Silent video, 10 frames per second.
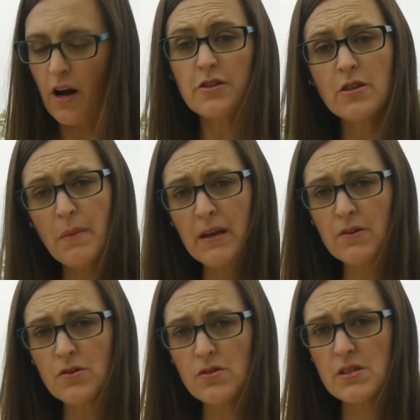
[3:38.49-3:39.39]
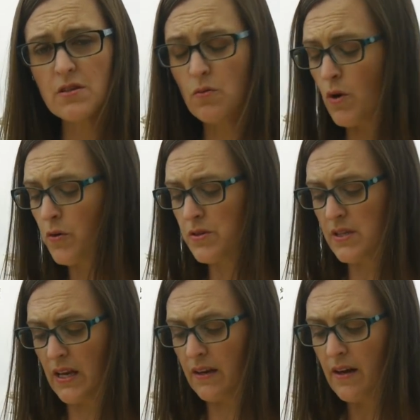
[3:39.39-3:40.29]
Our tomatoes are still
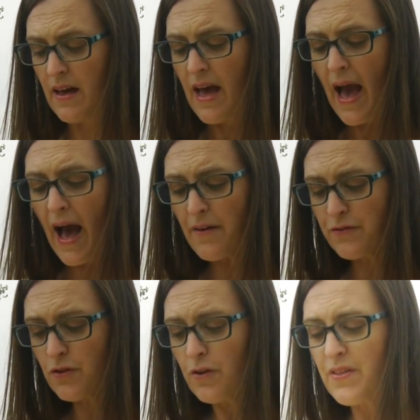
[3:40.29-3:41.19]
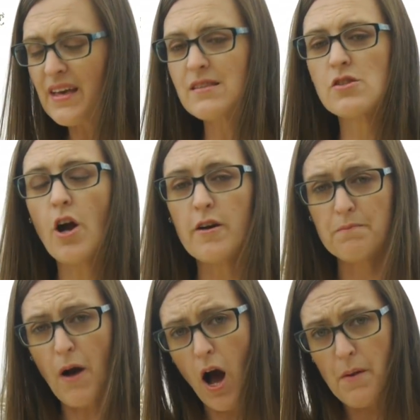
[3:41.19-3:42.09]
roasting. After they start
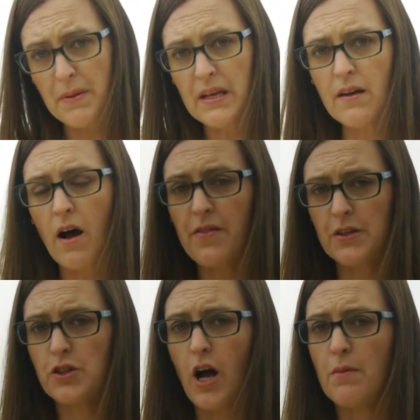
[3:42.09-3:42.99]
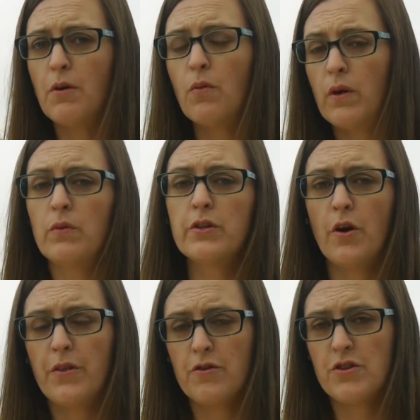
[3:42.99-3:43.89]
popping on the Chapa, we will
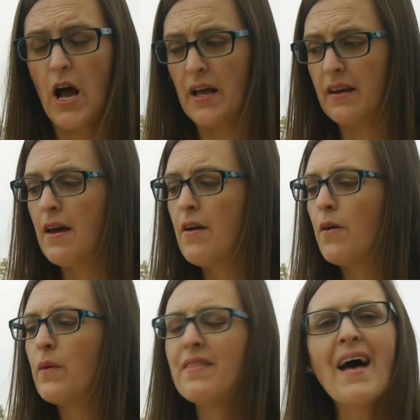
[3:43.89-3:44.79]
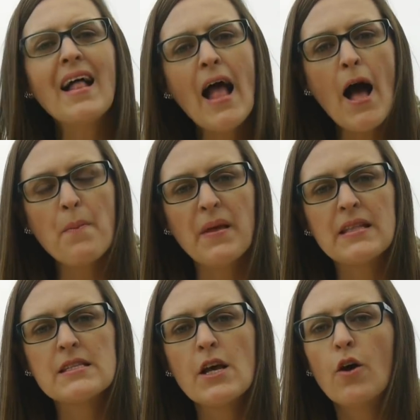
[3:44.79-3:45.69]
know they're done. When that
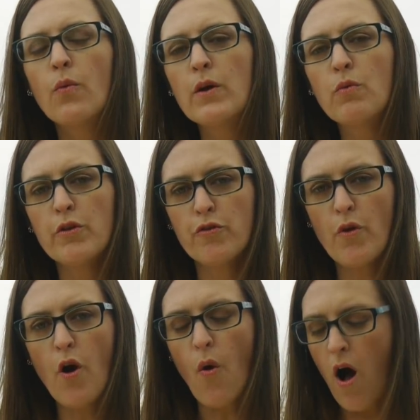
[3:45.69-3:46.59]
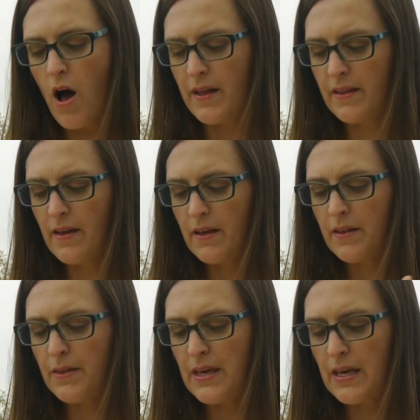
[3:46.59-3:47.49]
happens, we will throw on
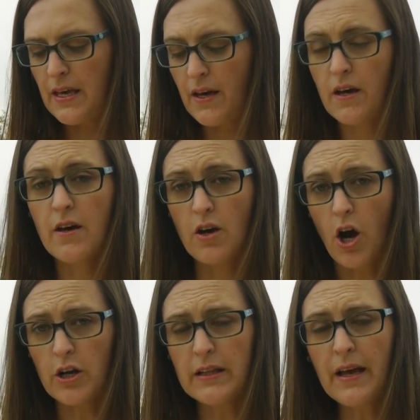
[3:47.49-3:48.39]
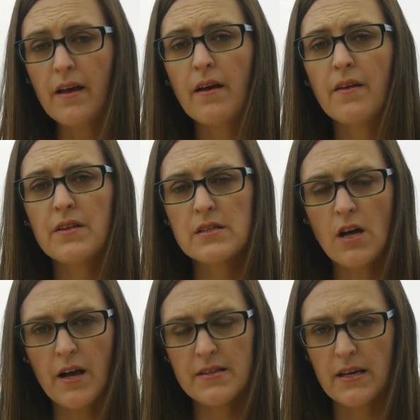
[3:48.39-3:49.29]
the garlic, the
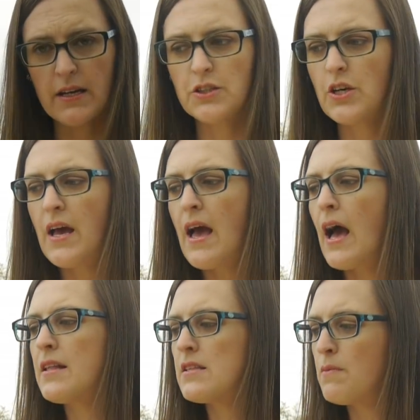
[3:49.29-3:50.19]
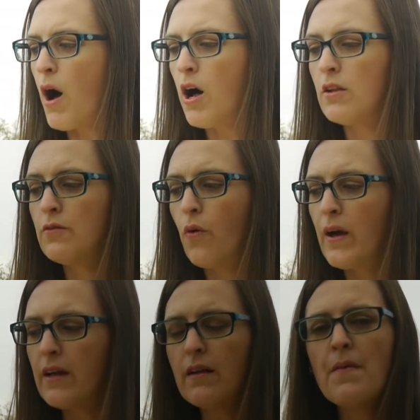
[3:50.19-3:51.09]
sausage, and some olive
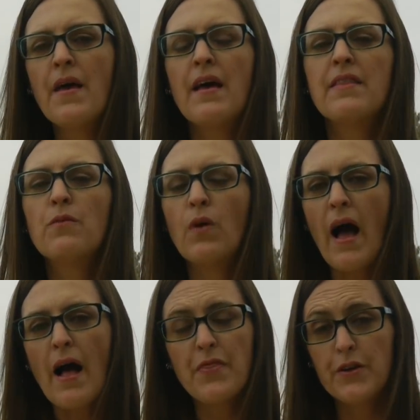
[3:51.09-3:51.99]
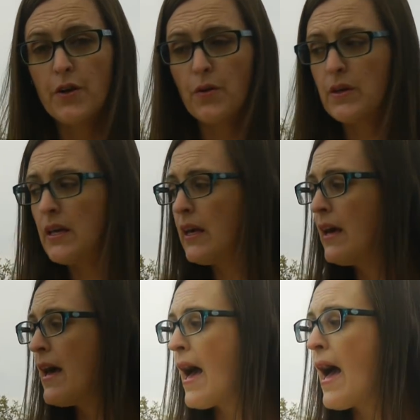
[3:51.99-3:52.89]
oil. Then we'll add the gnocchi,
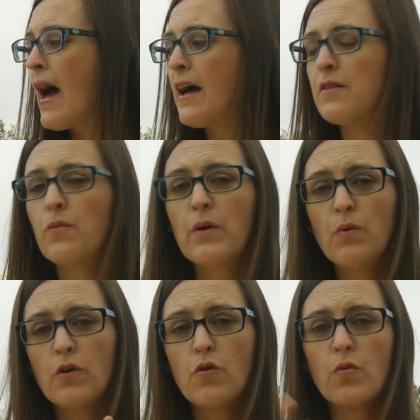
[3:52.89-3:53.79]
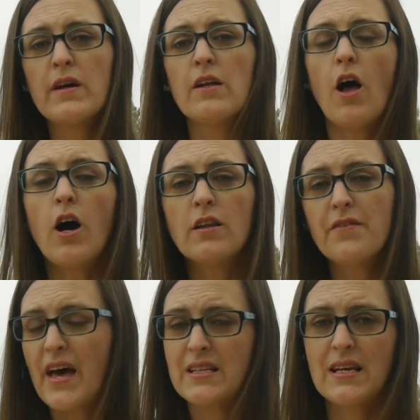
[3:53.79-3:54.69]
and we will grill all of
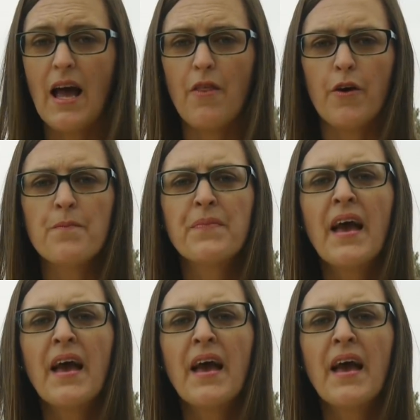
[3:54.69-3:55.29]
that together.